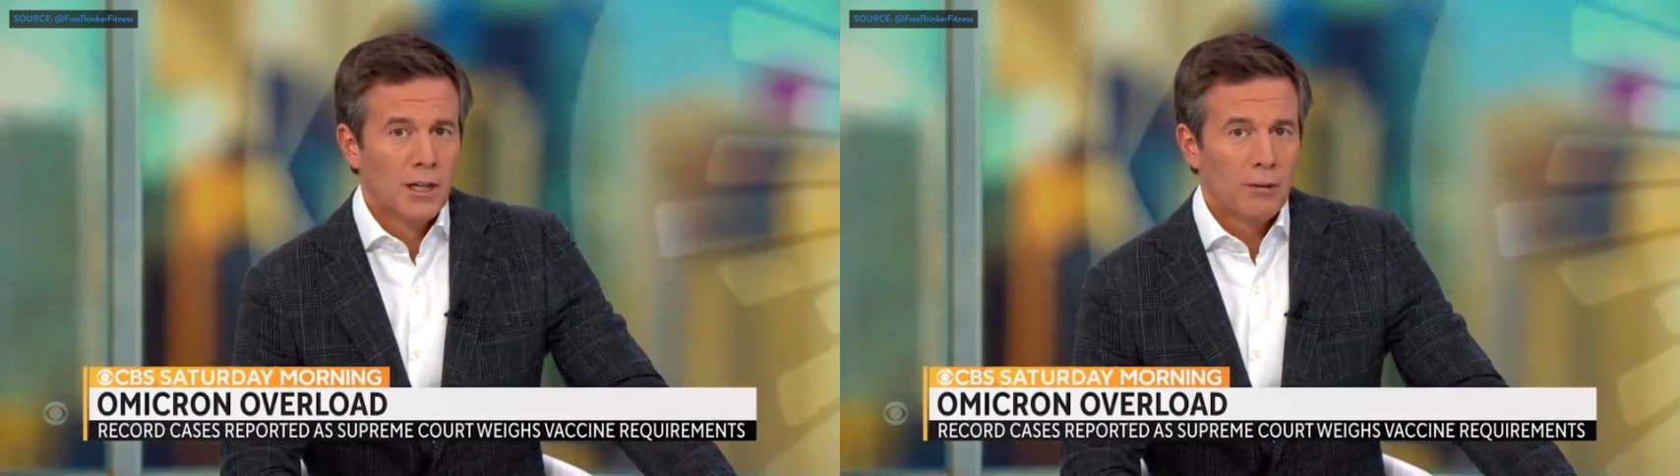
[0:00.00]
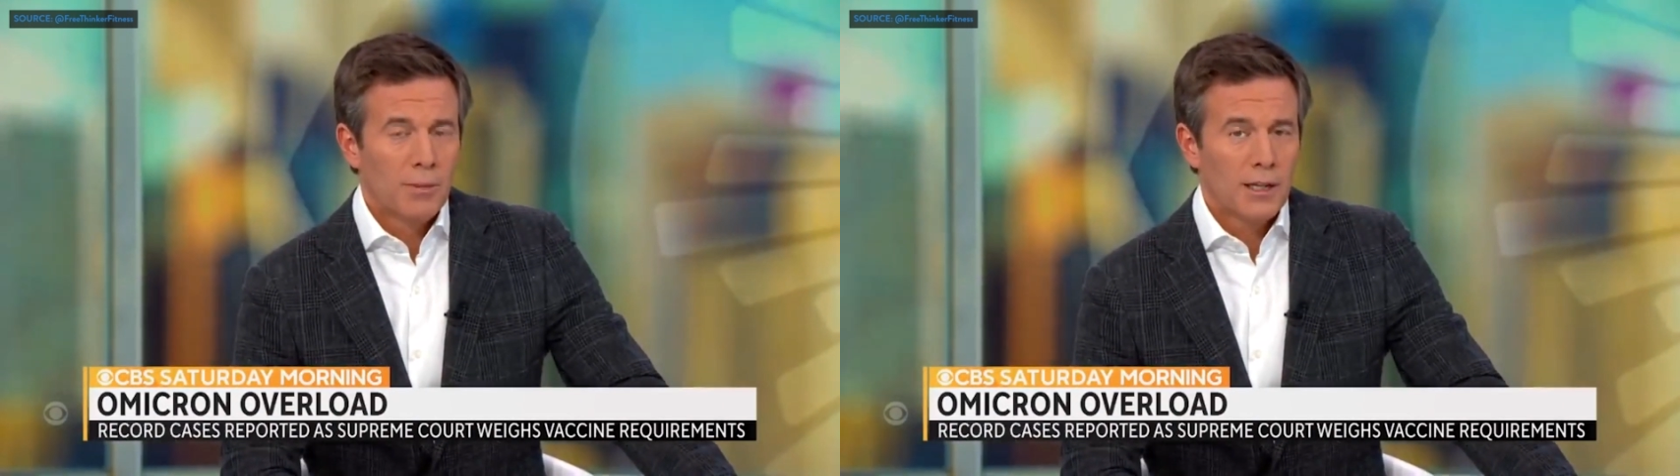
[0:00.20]

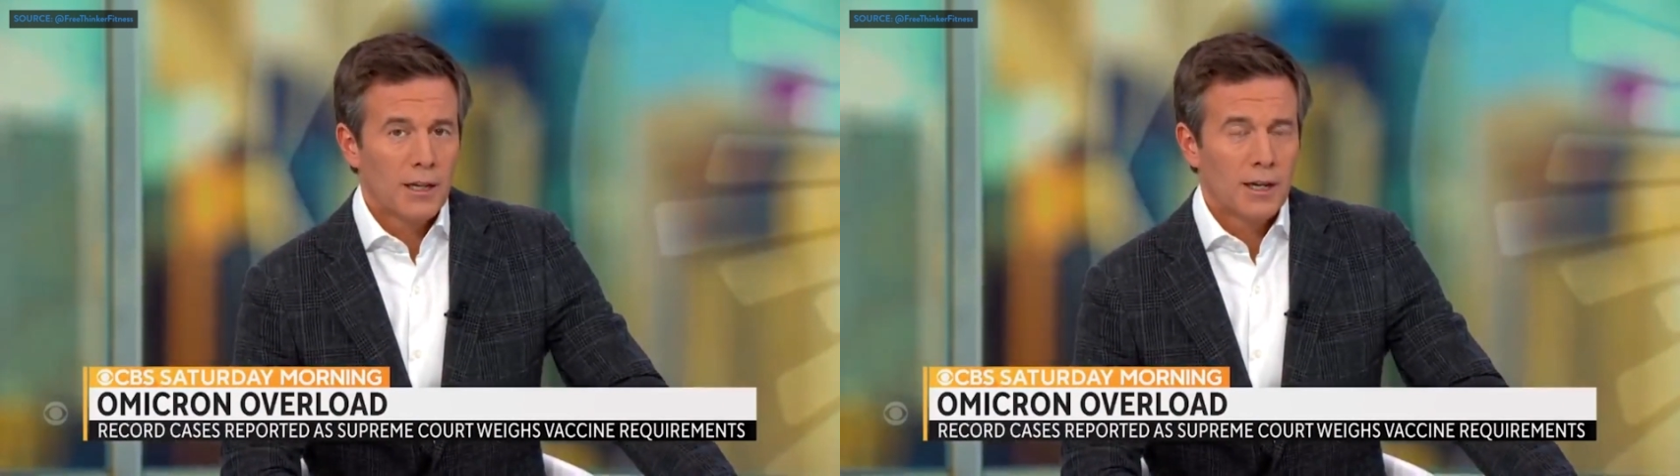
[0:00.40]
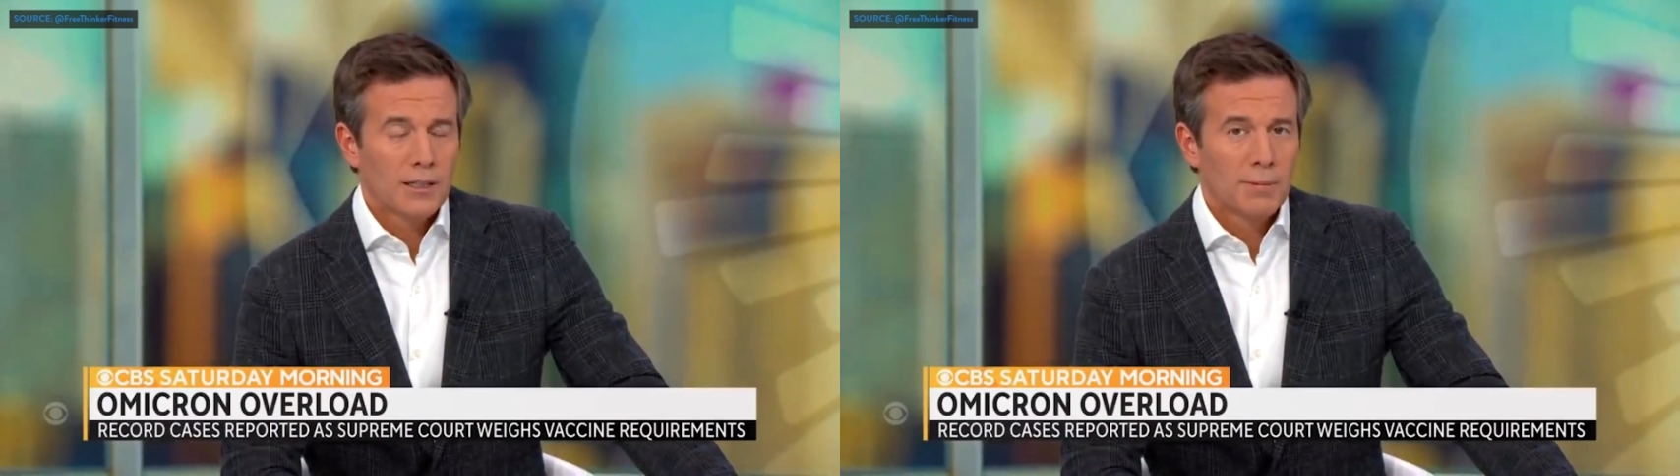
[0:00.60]
are being
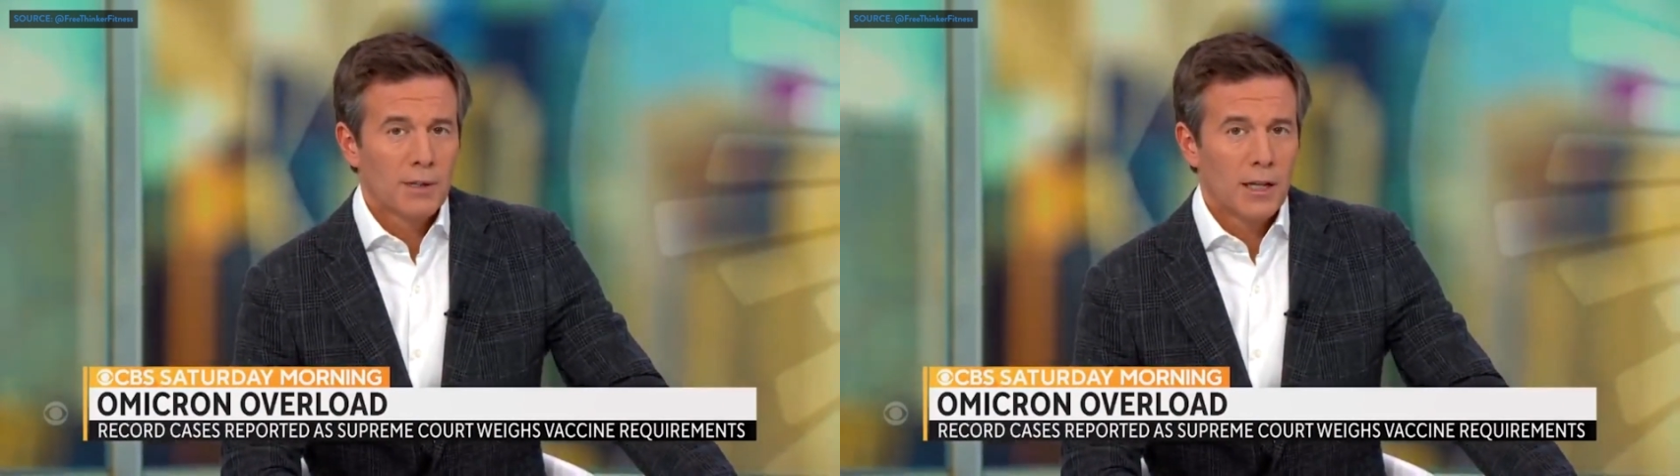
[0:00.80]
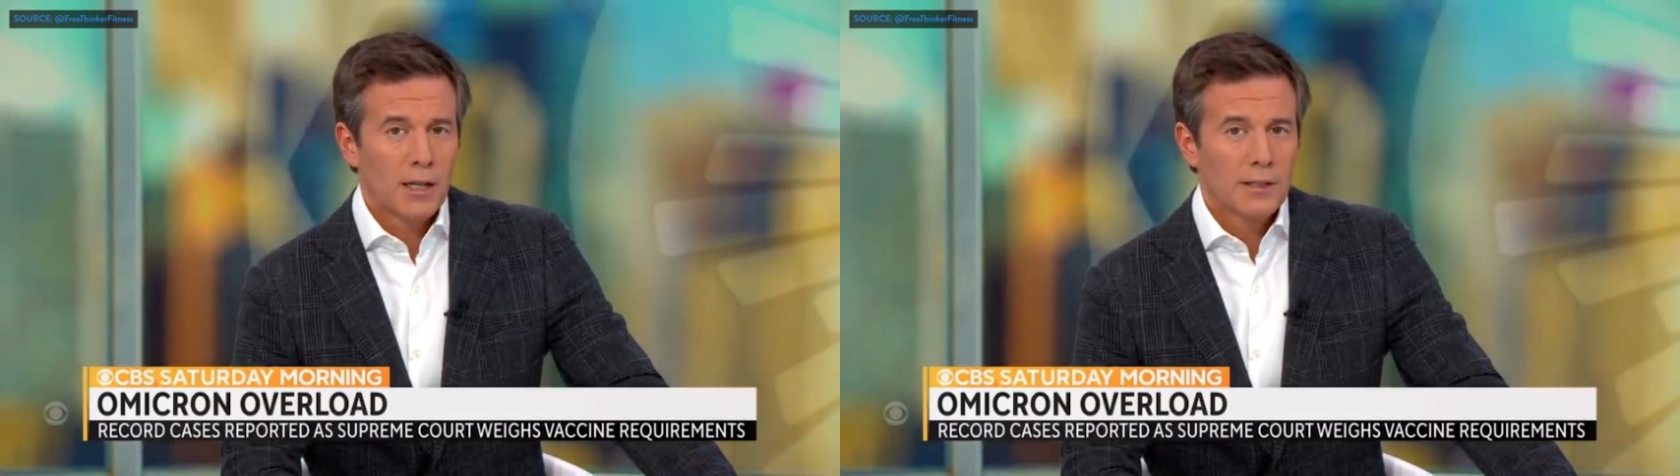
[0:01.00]

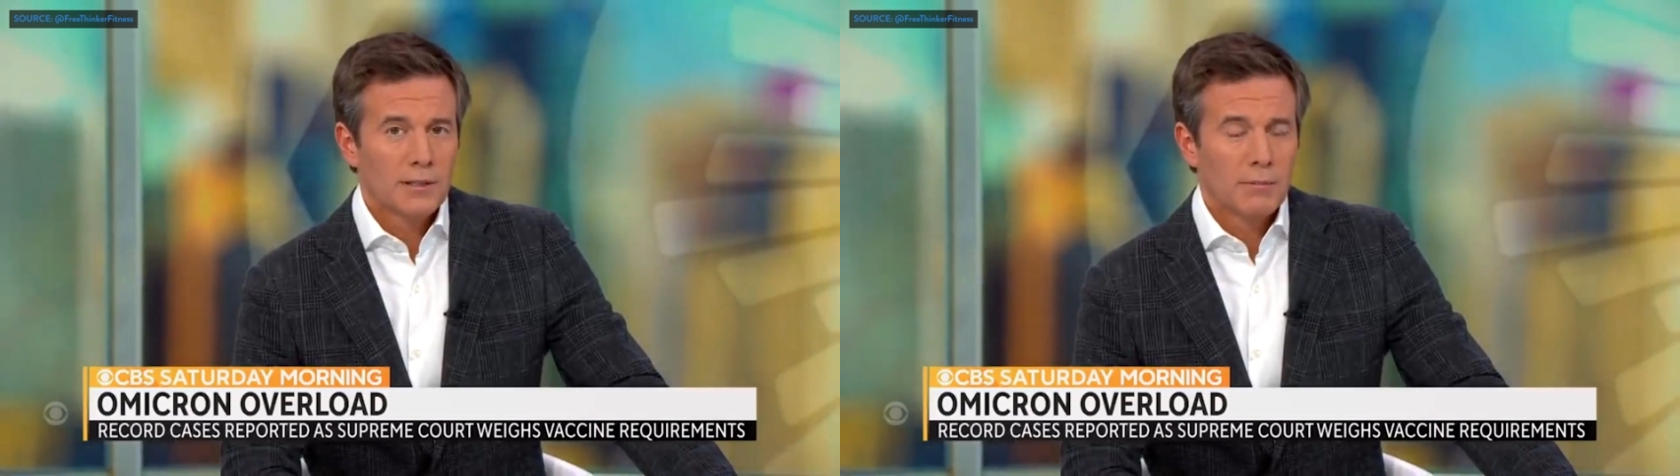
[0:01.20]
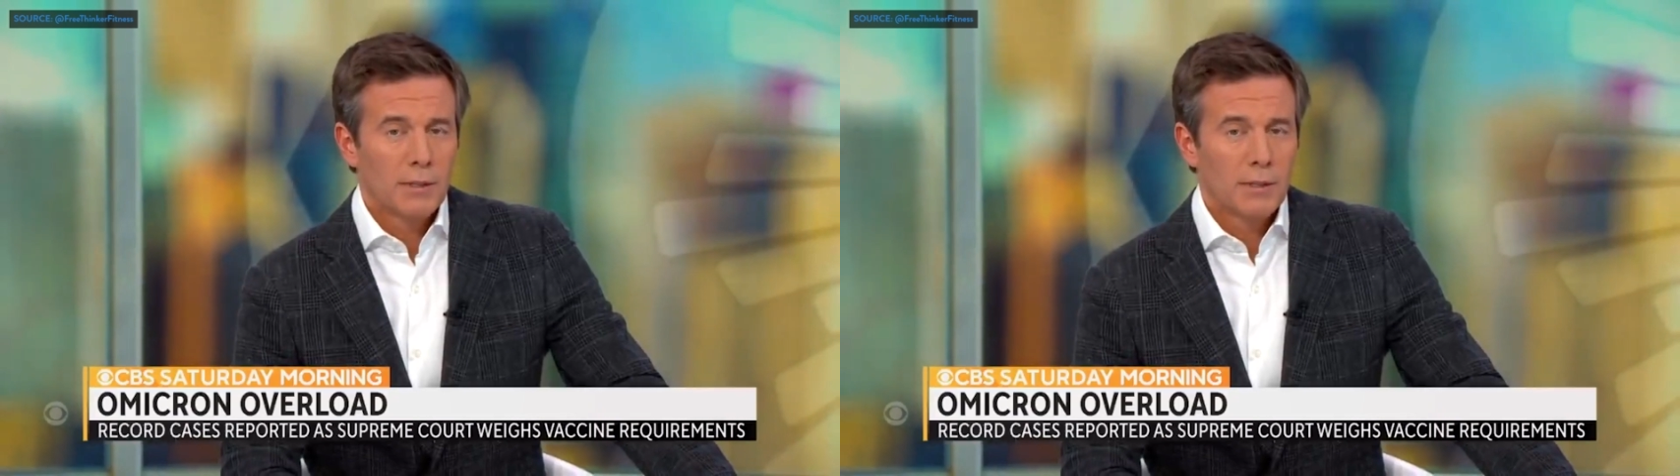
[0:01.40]
hospitalized